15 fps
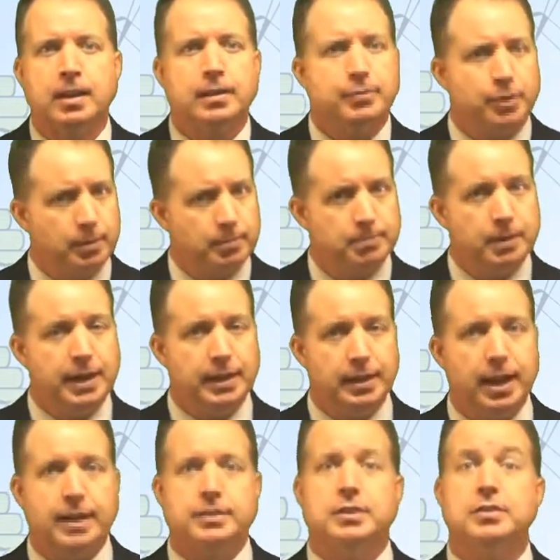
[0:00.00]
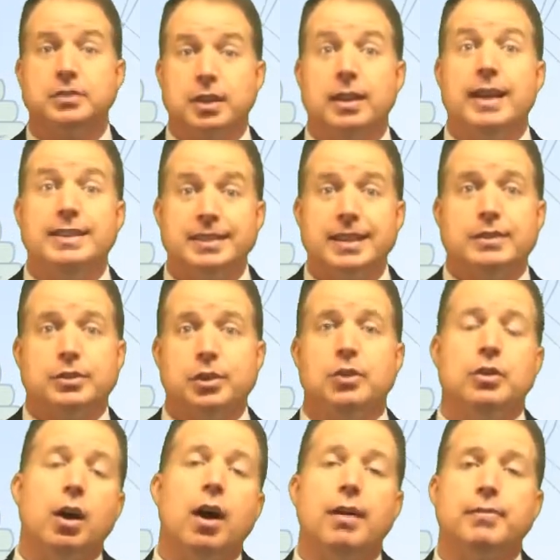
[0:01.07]
For many lodges, the lights get
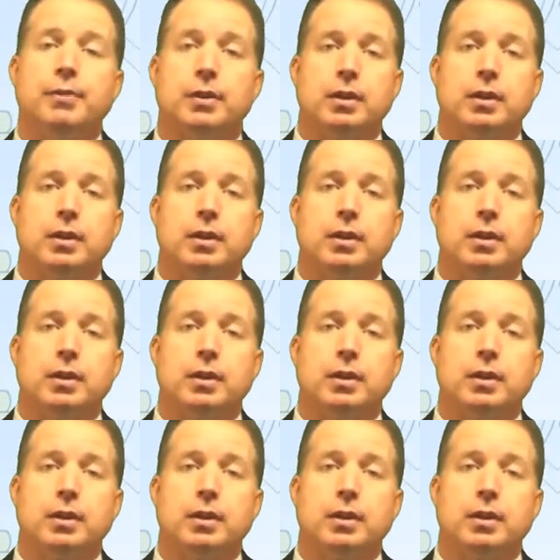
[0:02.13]
turned off for